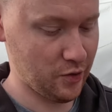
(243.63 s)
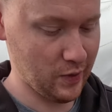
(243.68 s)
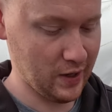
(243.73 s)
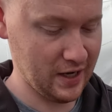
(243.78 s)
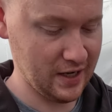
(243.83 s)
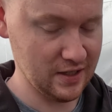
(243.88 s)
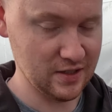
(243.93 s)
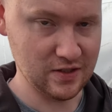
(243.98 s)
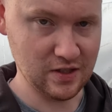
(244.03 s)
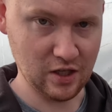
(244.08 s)

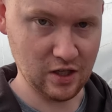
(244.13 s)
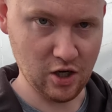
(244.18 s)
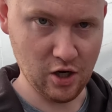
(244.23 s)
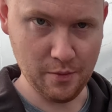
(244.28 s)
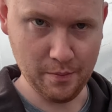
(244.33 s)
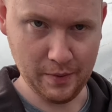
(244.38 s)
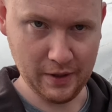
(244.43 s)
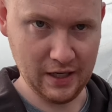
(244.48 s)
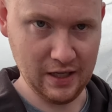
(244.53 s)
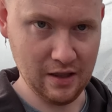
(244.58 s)
wise, the
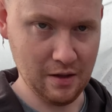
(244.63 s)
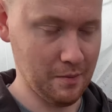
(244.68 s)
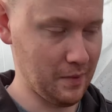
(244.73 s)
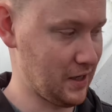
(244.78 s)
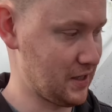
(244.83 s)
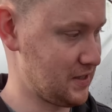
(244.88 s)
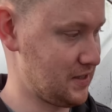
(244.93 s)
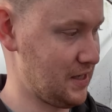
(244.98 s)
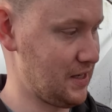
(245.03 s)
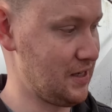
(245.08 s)
company that
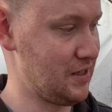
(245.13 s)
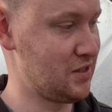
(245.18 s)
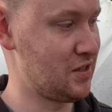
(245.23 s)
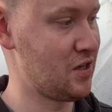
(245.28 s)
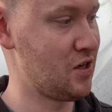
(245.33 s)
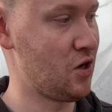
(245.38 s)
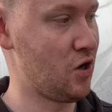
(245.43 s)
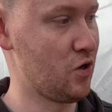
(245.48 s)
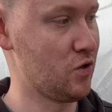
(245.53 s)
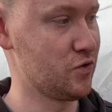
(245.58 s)
makes these
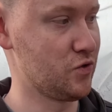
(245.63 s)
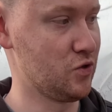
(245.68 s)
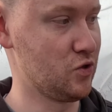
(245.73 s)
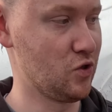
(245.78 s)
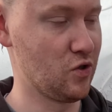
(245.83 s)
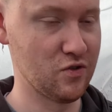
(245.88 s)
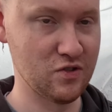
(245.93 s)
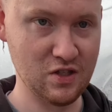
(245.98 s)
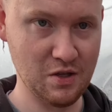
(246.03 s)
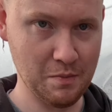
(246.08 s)
also
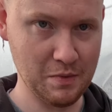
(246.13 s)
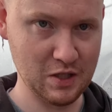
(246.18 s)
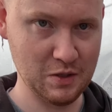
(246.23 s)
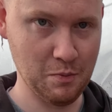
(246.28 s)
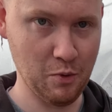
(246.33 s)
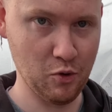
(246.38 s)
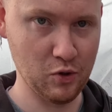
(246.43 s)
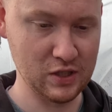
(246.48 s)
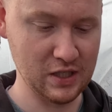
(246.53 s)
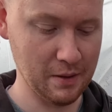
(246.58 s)
does the
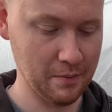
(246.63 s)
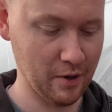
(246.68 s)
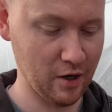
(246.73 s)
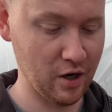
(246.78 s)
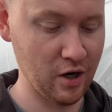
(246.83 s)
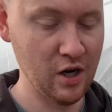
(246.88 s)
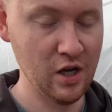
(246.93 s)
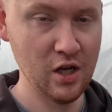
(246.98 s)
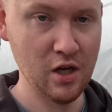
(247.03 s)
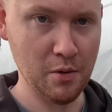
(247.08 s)
bespoke
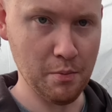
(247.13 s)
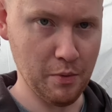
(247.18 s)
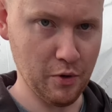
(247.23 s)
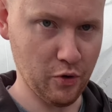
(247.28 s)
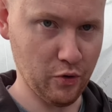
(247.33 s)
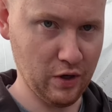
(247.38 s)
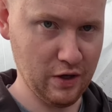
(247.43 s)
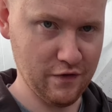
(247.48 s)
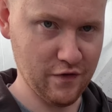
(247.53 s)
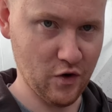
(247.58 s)
dibber, but
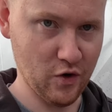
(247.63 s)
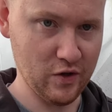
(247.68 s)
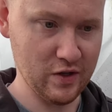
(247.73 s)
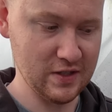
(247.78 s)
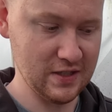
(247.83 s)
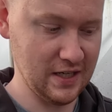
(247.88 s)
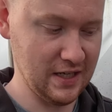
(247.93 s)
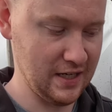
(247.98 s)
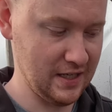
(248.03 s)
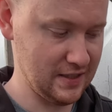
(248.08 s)
only for the
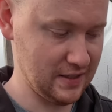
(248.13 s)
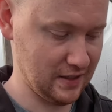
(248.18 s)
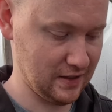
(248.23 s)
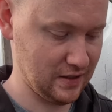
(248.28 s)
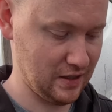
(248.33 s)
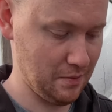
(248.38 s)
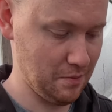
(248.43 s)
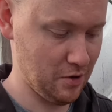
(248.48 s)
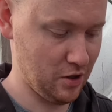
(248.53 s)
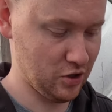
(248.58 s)

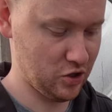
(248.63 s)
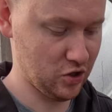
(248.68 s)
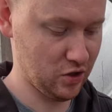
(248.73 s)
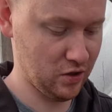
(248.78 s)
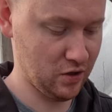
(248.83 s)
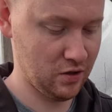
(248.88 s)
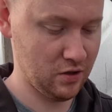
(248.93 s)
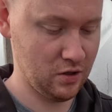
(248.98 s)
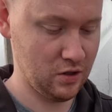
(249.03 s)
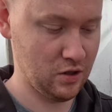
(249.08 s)
CD60
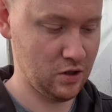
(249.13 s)
module.